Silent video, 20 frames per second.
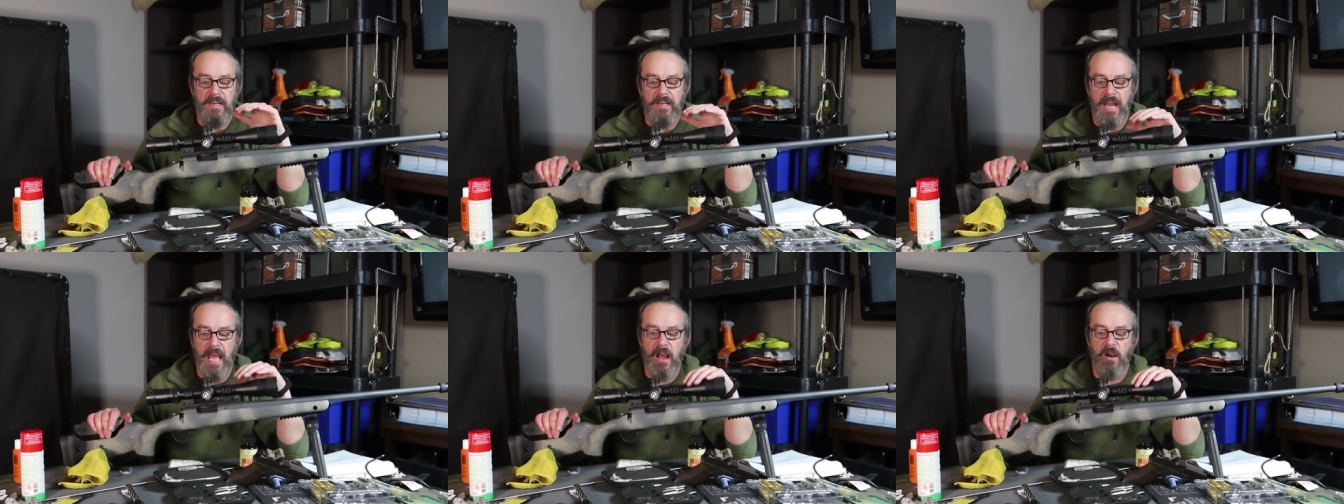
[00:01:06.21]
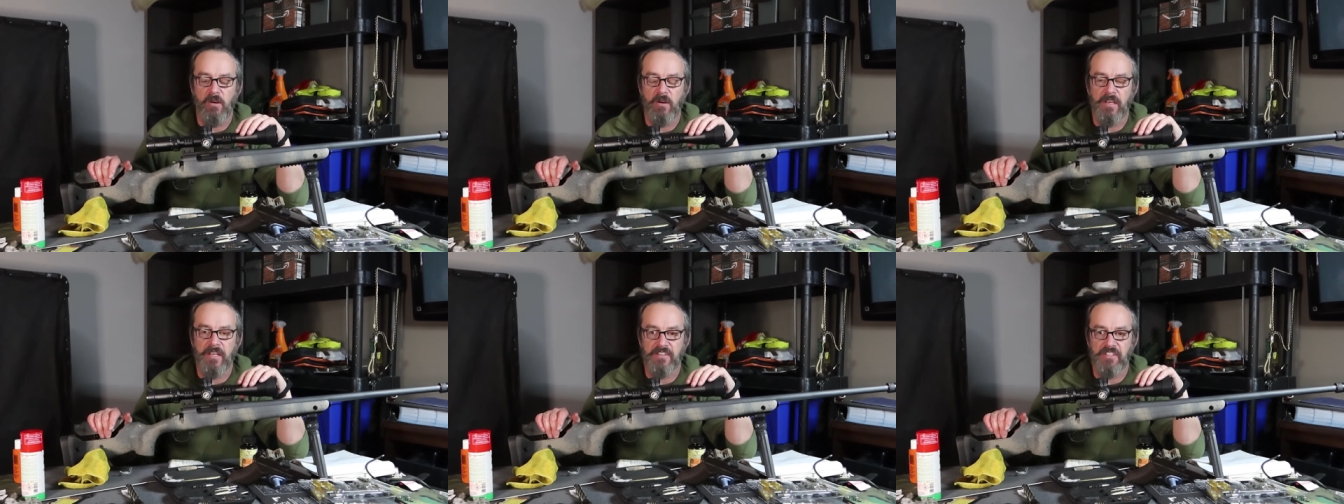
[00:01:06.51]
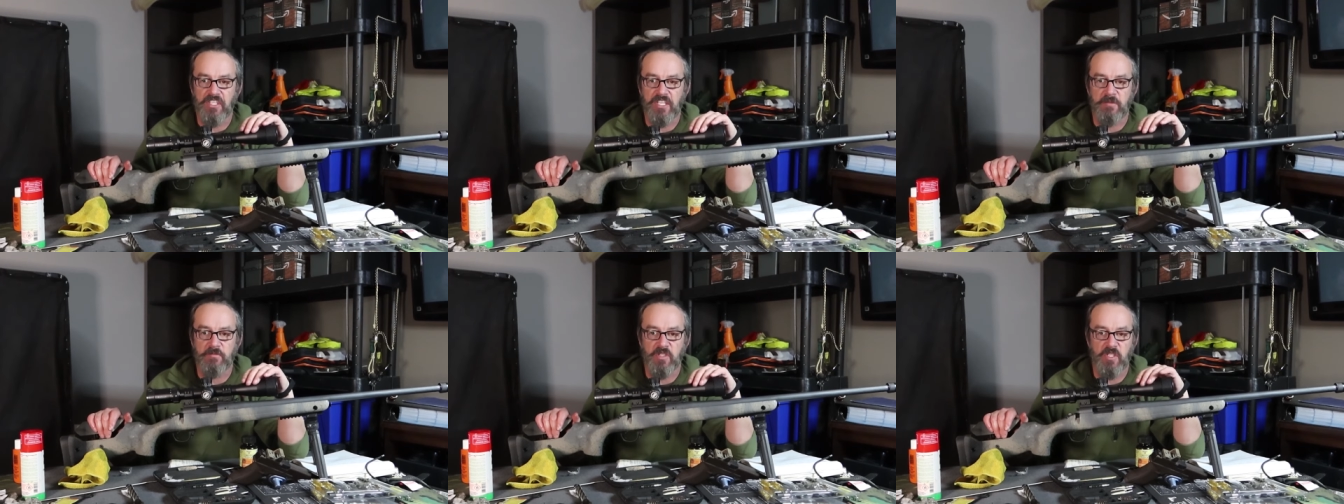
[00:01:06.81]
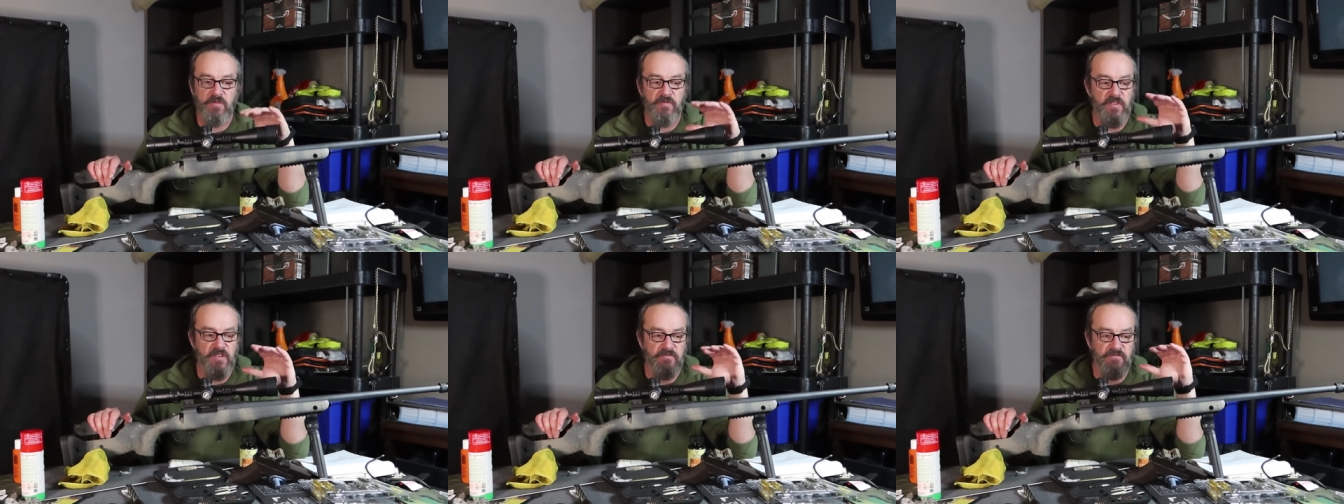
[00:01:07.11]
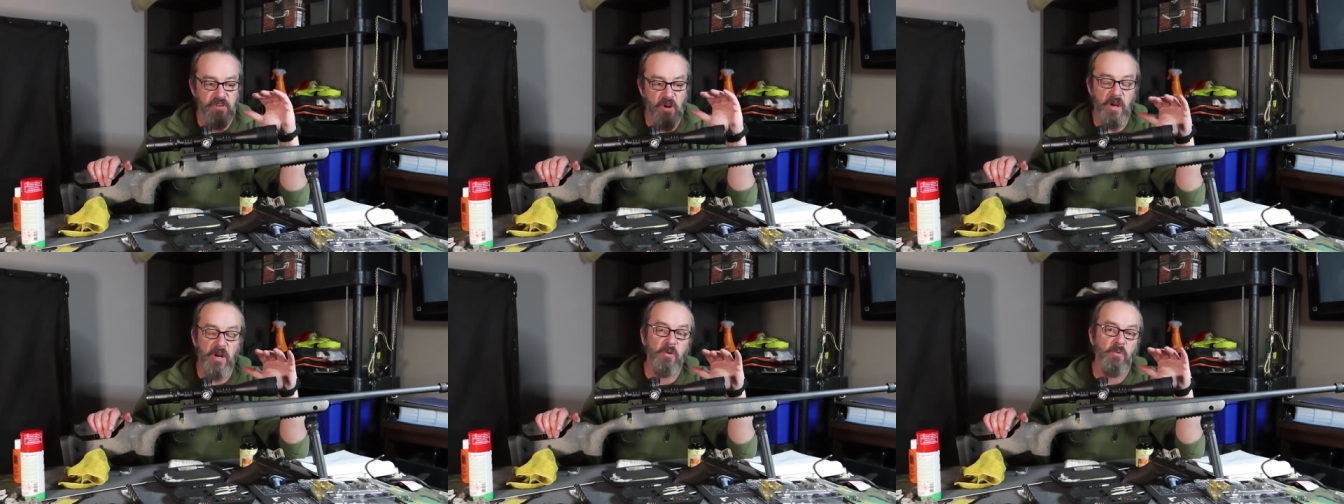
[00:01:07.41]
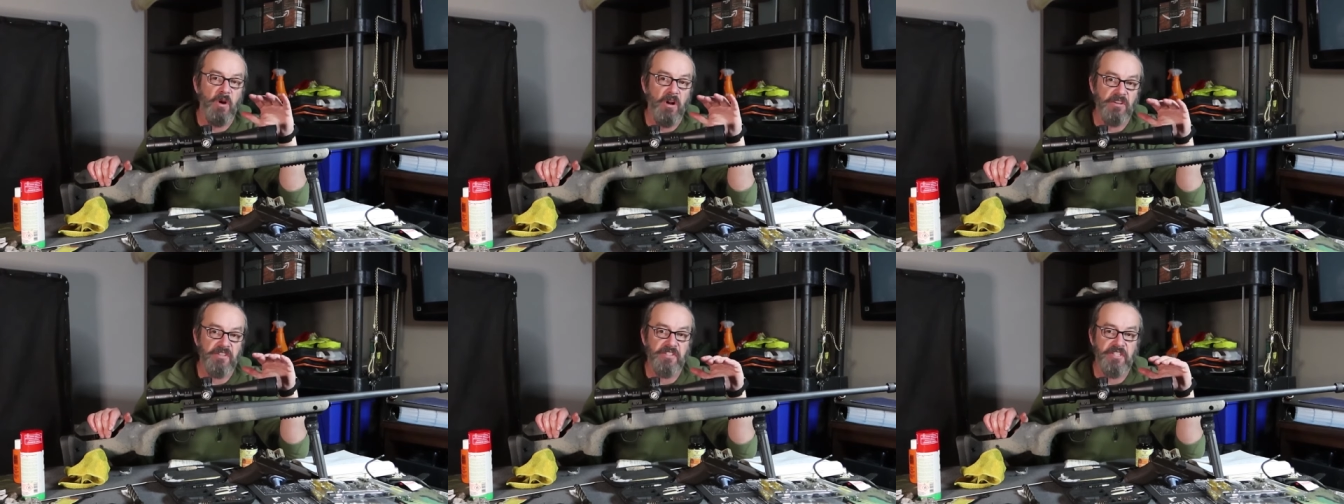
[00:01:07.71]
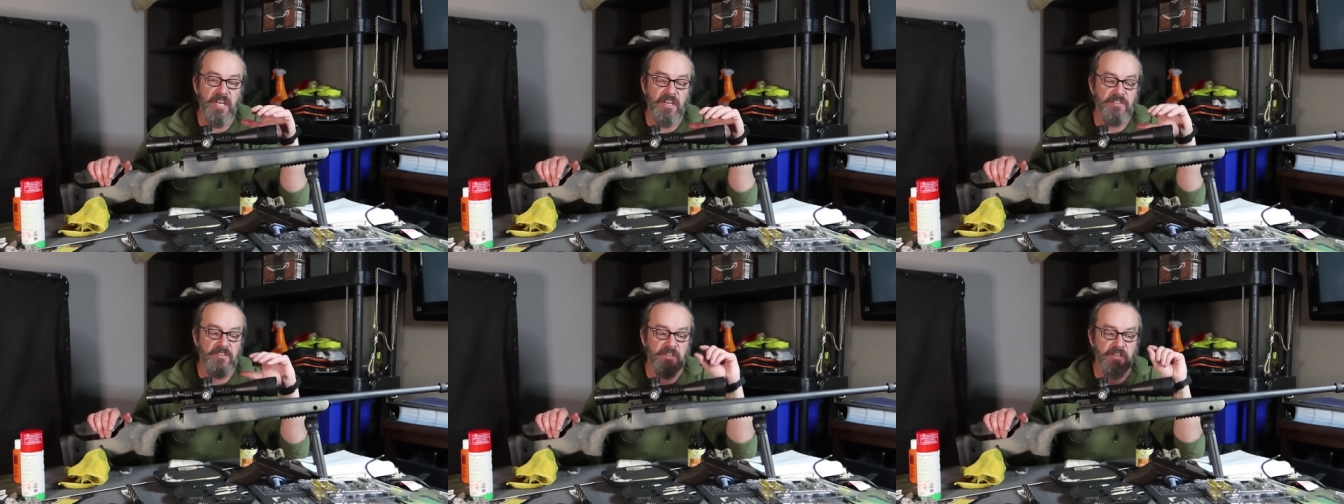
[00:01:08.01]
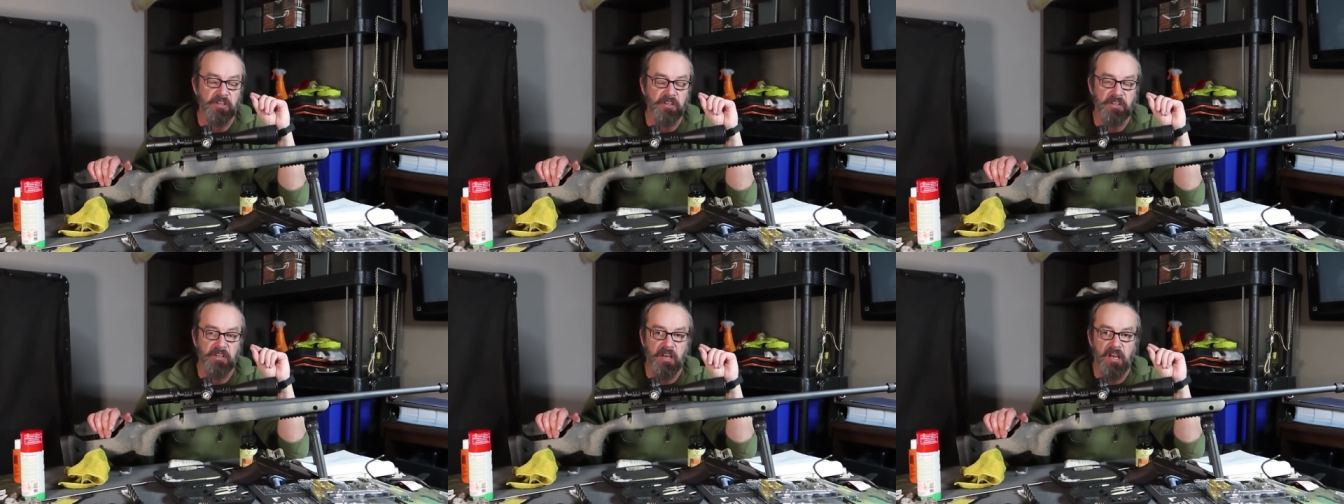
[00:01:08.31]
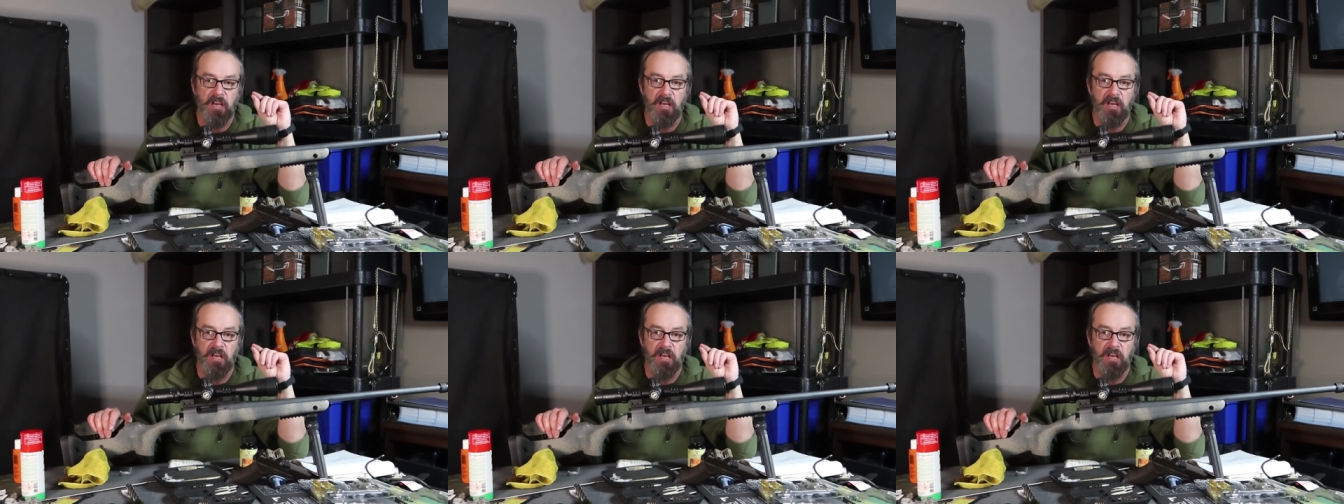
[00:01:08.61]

Now it seems to be very well centered,